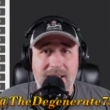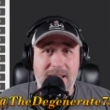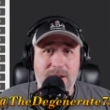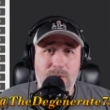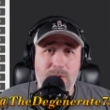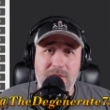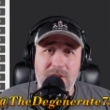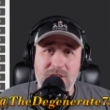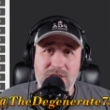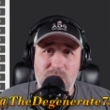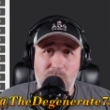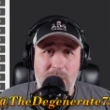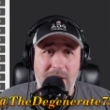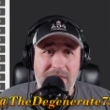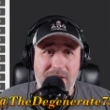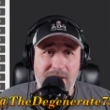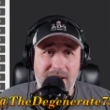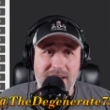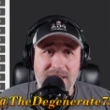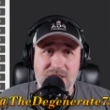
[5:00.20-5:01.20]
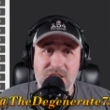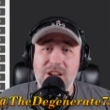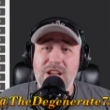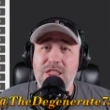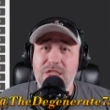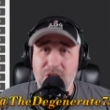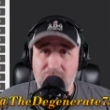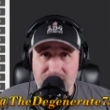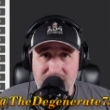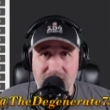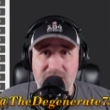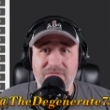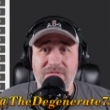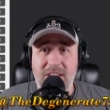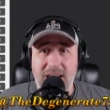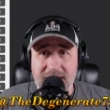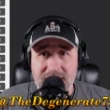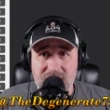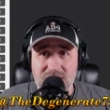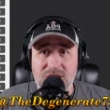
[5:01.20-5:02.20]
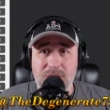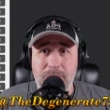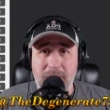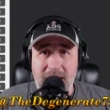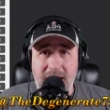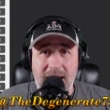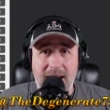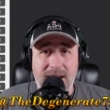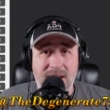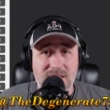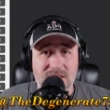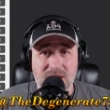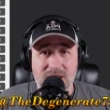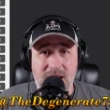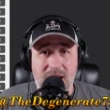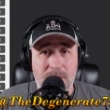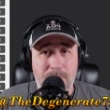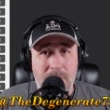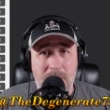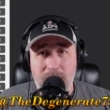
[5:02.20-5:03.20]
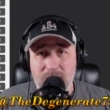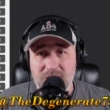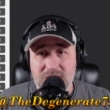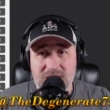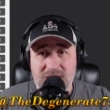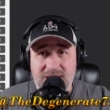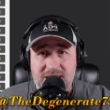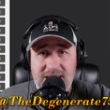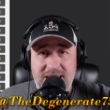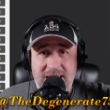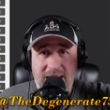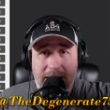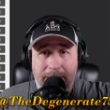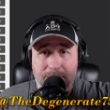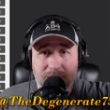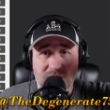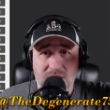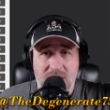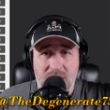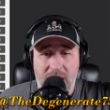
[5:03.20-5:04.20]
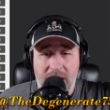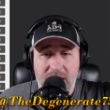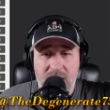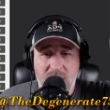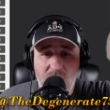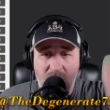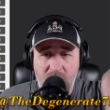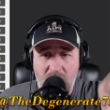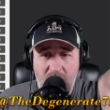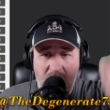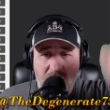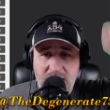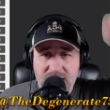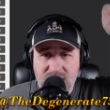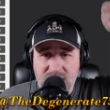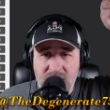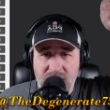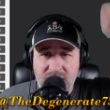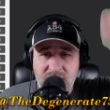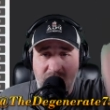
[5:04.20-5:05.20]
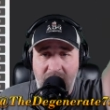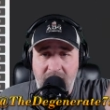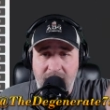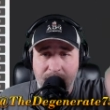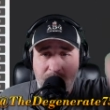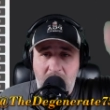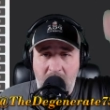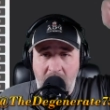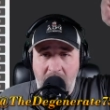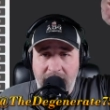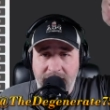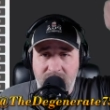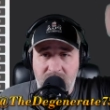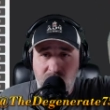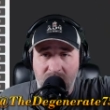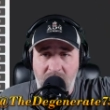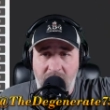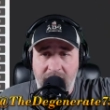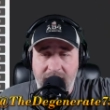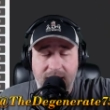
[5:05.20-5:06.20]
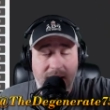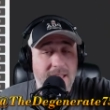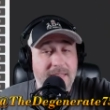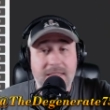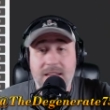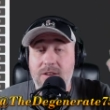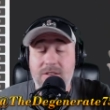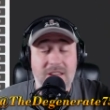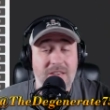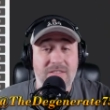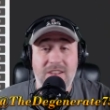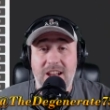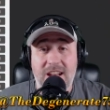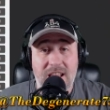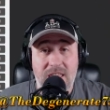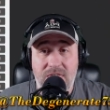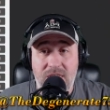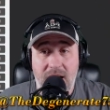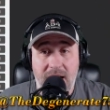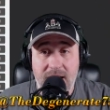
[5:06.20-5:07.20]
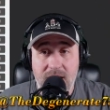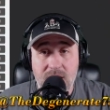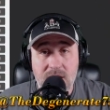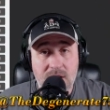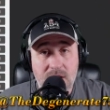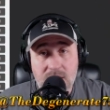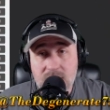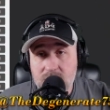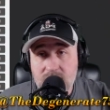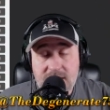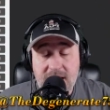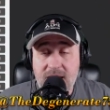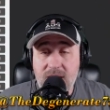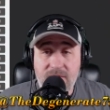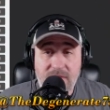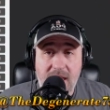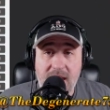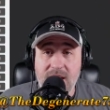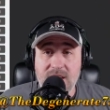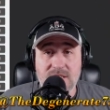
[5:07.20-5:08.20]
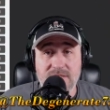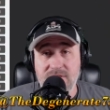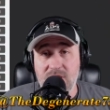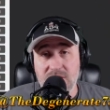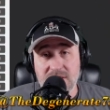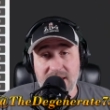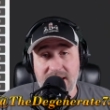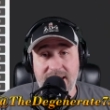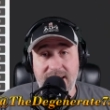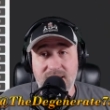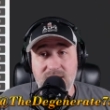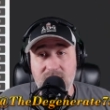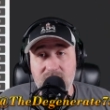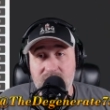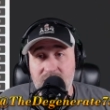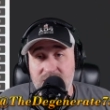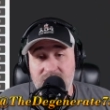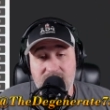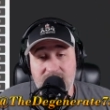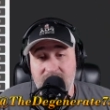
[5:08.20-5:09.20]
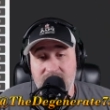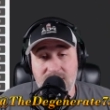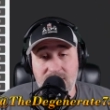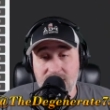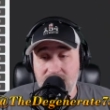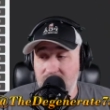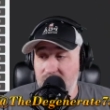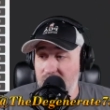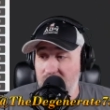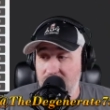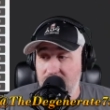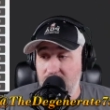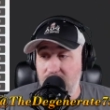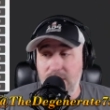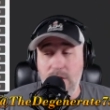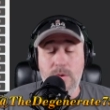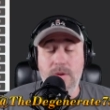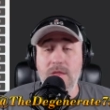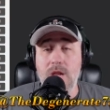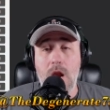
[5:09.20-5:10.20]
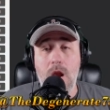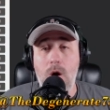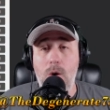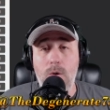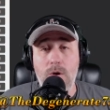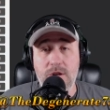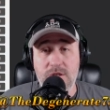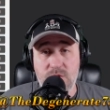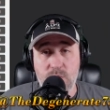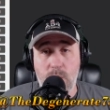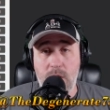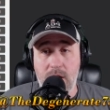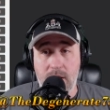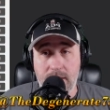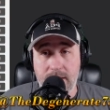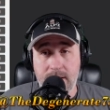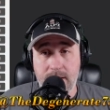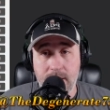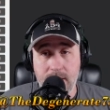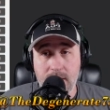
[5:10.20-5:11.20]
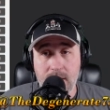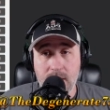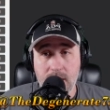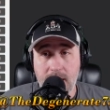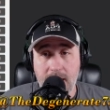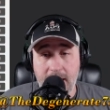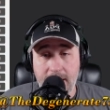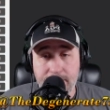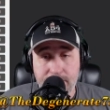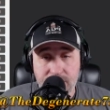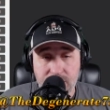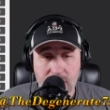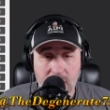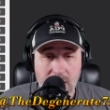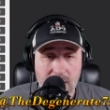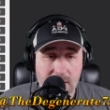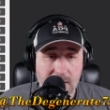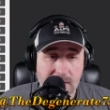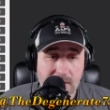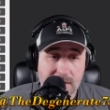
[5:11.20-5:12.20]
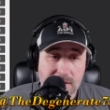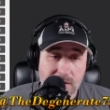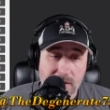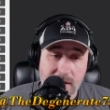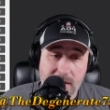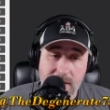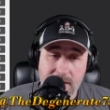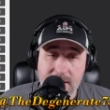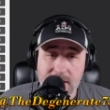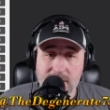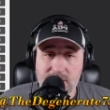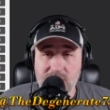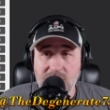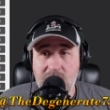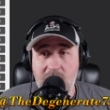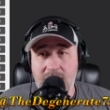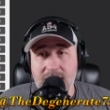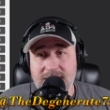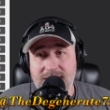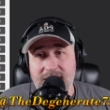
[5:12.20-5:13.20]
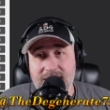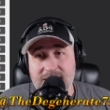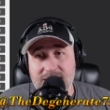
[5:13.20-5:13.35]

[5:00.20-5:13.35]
like when there's a weather edge. There's an advantage to be had, because a lot of people just see names and click. I see name, I click, and they don't give it any thought. So take advantage of those idiots. They're doing the Lord's work. Okay, so there's your contest